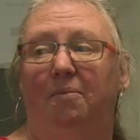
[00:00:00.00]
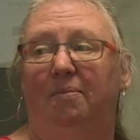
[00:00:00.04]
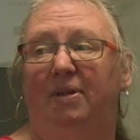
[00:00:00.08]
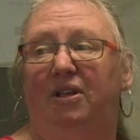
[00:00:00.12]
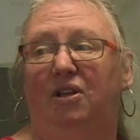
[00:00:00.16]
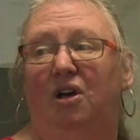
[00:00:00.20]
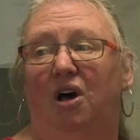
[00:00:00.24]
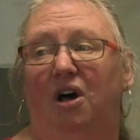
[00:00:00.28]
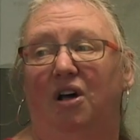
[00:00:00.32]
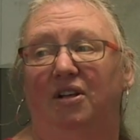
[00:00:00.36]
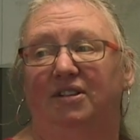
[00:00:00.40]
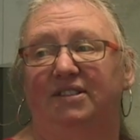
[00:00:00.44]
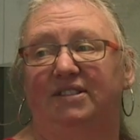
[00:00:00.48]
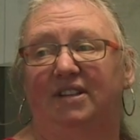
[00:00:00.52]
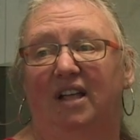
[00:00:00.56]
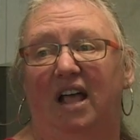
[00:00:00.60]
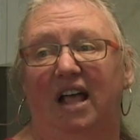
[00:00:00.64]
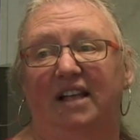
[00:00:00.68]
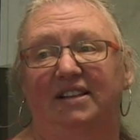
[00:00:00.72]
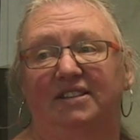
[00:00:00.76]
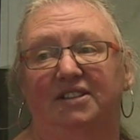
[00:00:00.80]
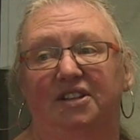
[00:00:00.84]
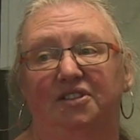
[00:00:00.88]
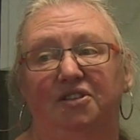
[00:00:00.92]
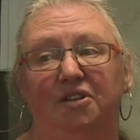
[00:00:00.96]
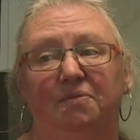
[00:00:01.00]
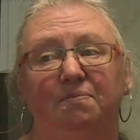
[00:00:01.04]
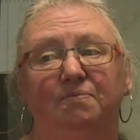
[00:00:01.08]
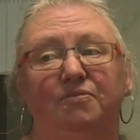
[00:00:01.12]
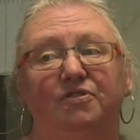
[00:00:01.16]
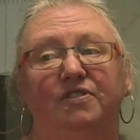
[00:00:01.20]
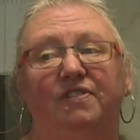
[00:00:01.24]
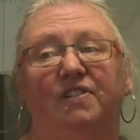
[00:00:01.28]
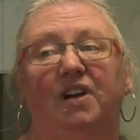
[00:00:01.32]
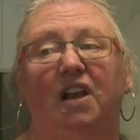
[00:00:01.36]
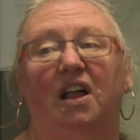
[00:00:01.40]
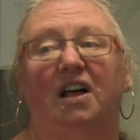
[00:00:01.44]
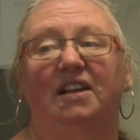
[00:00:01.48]
Because as the
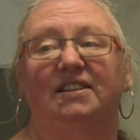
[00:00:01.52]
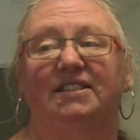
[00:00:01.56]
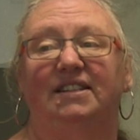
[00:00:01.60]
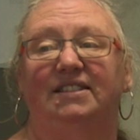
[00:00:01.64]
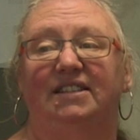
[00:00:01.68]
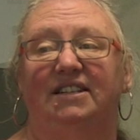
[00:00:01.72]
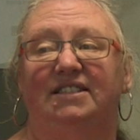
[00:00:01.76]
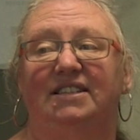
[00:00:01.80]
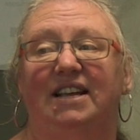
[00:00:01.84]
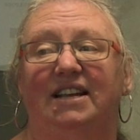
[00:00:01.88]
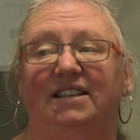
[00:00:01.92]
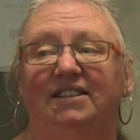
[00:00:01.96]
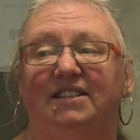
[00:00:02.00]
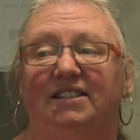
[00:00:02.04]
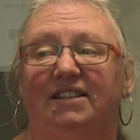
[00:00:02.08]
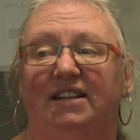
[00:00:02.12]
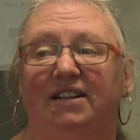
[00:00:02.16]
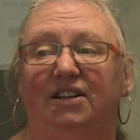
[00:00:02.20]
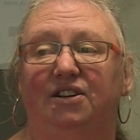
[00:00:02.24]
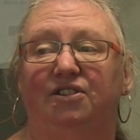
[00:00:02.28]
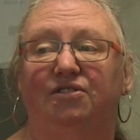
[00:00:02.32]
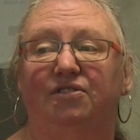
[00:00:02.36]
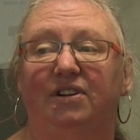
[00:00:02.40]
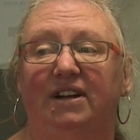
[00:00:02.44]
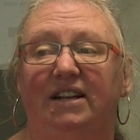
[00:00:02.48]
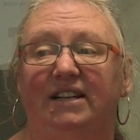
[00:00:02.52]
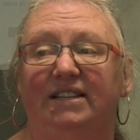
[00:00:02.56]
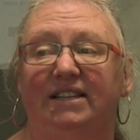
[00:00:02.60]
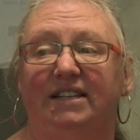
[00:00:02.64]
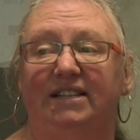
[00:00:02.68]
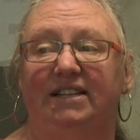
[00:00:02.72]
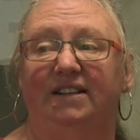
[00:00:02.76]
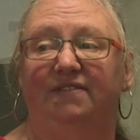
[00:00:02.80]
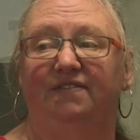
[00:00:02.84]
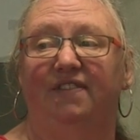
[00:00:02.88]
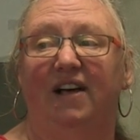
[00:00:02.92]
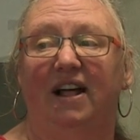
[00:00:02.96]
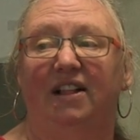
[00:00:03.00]
number of classes attended
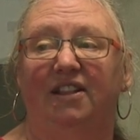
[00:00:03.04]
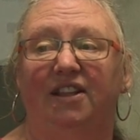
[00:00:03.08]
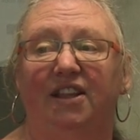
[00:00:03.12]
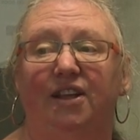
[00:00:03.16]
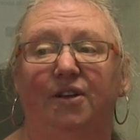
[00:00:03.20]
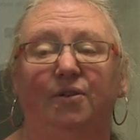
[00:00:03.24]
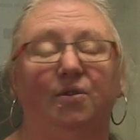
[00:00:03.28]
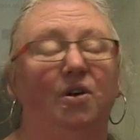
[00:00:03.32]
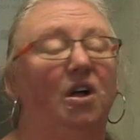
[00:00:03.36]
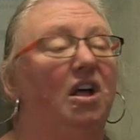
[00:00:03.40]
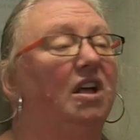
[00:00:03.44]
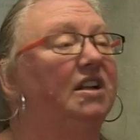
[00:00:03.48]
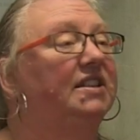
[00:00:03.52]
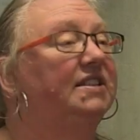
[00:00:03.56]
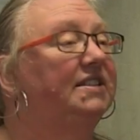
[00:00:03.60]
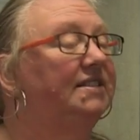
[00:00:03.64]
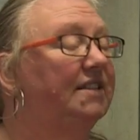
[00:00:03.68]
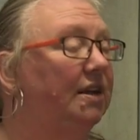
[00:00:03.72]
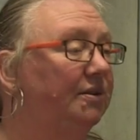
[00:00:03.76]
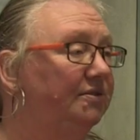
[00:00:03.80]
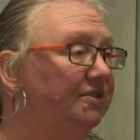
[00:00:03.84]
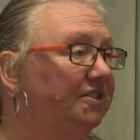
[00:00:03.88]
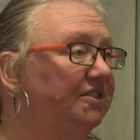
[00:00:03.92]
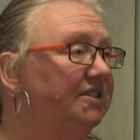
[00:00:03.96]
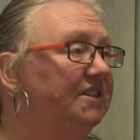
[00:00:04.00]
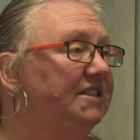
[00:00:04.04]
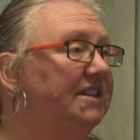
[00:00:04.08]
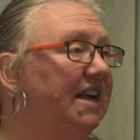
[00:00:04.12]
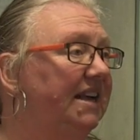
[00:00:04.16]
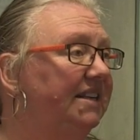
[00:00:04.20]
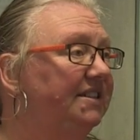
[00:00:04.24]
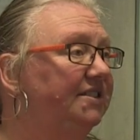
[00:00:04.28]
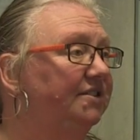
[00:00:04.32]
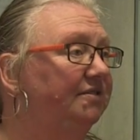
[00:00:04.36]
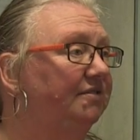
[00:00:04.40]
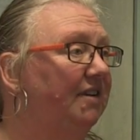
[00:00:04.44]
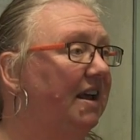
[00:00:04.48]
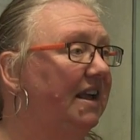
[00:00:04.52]
increases in value, so do the
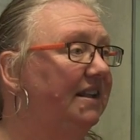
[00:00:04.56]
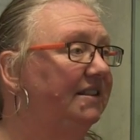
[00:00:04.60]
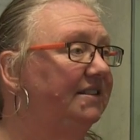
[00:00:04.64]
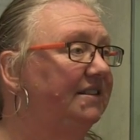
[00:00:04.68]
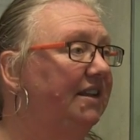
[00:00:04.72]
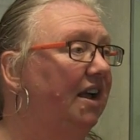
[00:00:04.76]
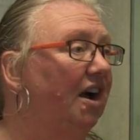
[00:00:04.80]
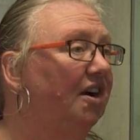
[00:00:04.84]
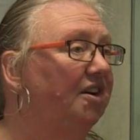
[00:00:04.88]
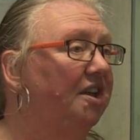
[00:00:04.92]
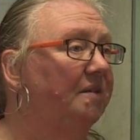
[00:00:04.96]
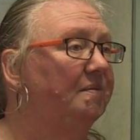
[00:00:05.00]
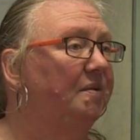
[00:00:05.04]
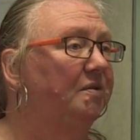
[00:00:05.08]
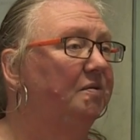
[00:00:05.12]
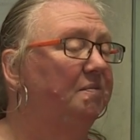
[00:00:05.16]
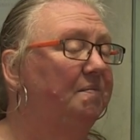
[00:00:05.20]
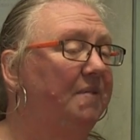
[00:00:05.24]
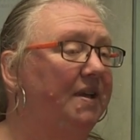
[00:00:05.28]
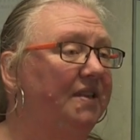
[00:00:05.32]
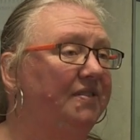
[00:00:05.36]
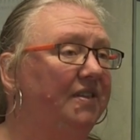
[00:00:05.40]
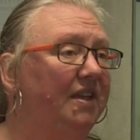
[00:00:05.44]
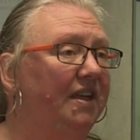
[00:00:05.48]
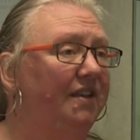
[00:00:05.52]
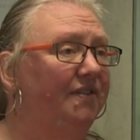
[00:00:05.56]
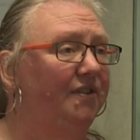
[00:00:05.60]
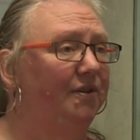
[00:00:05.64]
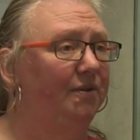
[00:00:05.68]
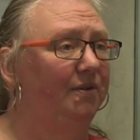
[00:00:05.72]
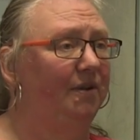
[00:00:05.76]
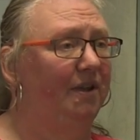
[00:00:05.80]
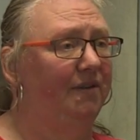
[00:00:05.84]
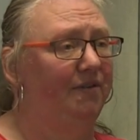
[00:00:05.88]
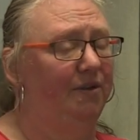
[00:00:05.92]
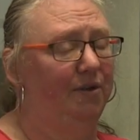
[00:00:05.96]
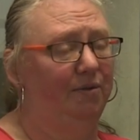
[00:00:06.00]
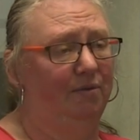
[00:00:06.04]
test grades. The argument would be that if
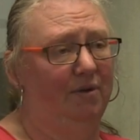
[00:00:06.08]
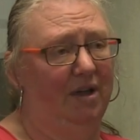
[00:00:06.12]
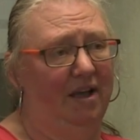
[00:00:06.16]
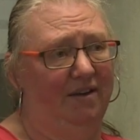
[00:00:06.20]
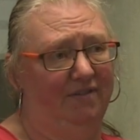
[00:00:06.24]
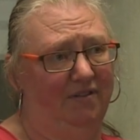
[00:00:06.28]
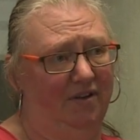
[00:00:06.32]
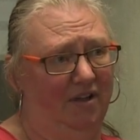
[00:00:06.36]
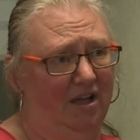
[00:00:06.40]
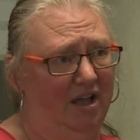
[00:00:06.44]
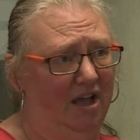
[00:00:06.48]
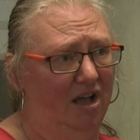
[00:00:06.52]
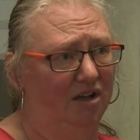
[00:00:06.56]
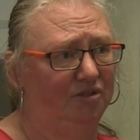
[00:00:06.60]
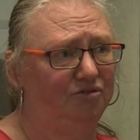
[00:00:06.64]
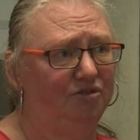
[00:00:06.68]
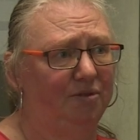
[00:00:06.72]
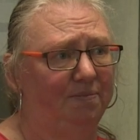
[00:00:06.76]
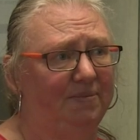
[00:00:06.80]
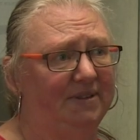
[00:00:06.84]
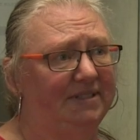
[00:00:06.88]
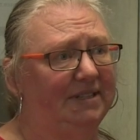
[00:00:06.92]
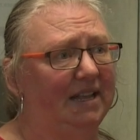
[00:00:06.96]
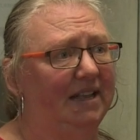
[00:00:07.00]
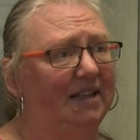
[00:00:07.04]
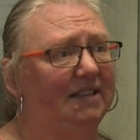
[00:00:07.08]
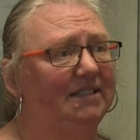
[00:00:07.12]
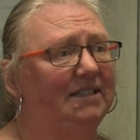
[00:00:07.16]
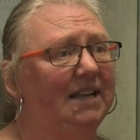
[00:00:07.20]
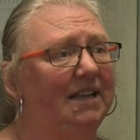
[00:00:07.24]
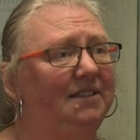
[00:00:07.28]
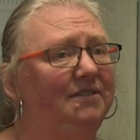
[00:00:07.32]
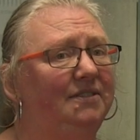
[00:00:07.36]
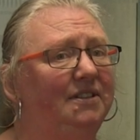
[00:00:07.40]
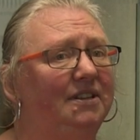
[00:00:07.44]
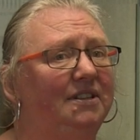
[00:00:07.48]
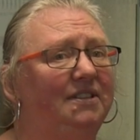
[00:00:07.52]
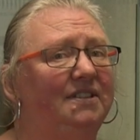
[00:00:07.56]
you, if you have 100%
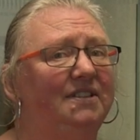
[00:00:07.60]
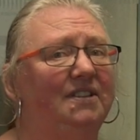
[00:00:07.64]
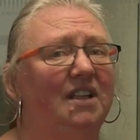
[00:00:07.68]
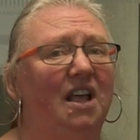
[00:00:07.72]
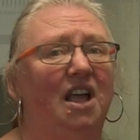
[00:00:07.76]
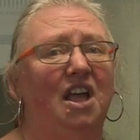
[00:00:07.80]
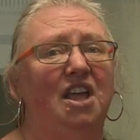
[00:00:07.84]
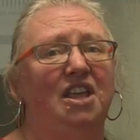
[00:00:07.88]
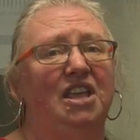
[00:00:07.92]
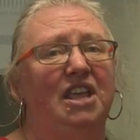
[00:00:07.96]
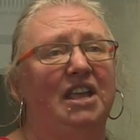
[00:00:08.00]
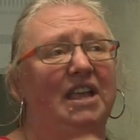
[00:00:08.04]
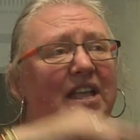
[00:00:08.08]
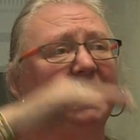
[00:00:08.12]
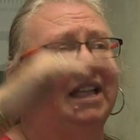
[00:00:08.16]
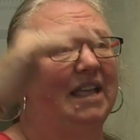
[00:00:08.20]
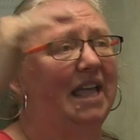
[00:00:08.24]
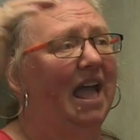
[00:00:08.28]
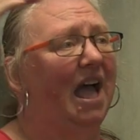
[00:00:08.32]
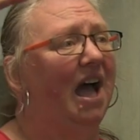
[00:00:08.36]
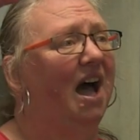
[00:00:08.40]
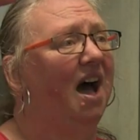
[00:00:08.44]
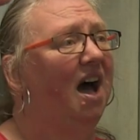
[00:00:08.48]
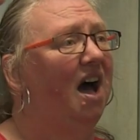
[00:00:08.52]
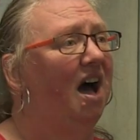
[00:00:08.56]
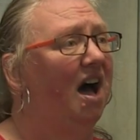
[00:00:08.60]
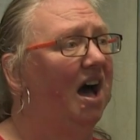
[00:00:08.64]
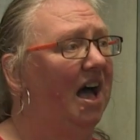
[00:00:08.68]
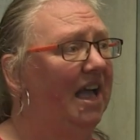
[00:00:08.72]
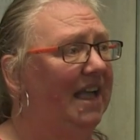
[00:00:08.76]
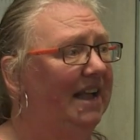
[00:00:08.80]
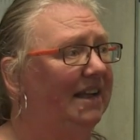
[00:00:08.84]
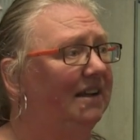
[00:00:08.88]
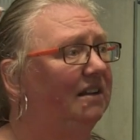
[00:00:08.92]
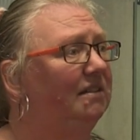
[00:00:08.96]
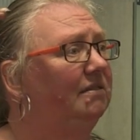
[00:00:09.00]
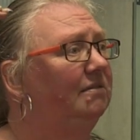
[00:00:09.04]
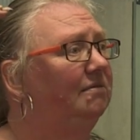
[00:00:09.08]
attendance, you're going to get a
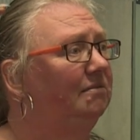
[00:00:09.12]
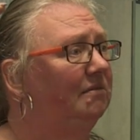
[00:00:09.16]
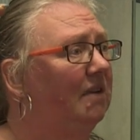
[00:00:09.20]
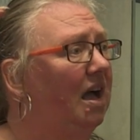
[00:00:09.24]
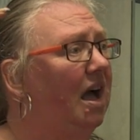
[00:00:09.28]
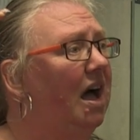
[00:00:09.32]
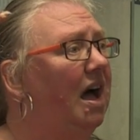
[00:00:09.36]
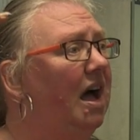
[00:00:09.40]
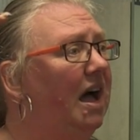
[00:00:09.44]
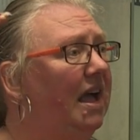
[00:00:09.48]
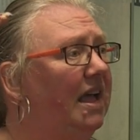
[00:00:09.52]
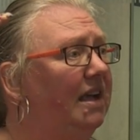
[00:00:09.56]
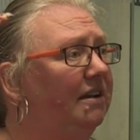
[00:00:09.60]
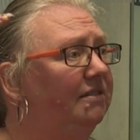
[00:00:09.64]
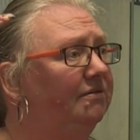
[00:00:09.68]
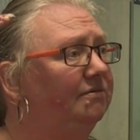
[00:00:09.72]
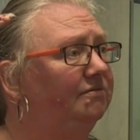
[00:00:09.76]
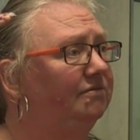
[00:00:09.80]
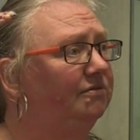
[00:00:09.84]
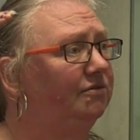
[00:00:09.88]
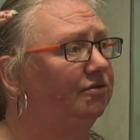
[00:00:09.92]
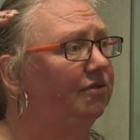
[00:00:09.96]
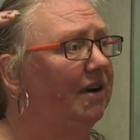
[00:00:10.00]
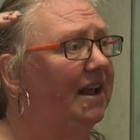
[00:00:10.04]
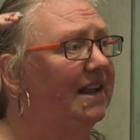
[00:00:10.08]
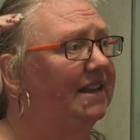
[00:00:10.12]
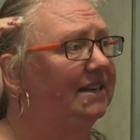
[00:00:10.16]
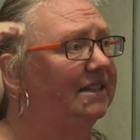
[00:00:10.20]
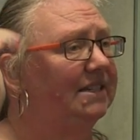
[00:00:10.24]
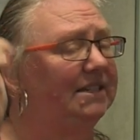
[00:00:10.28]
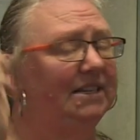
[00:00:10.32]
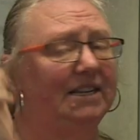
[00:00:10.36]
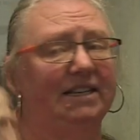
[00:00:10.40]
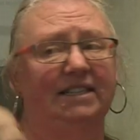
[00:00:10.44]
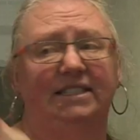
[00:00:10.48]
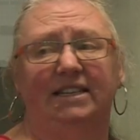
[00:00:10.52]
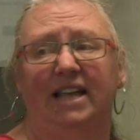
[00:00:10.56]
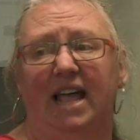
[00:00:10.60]
higher higher grade
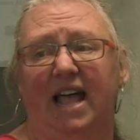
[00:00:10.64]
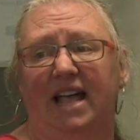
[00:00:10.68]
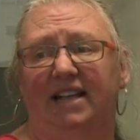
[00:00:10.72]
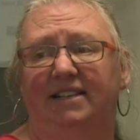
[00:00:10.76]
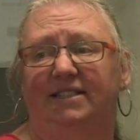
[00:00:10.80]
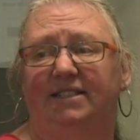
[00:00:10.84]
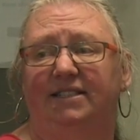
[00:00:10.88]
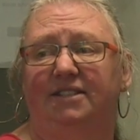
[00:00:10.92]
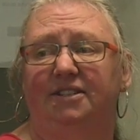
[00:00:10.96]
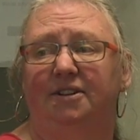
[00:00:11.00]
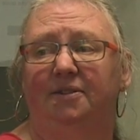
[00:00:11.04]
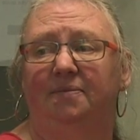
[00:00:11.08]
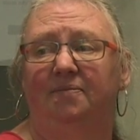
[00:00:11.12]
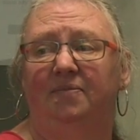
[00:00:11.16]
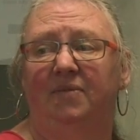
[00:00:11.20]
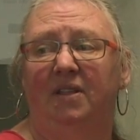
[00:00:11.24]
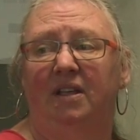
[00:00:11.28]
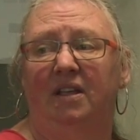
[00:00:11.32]
in your test.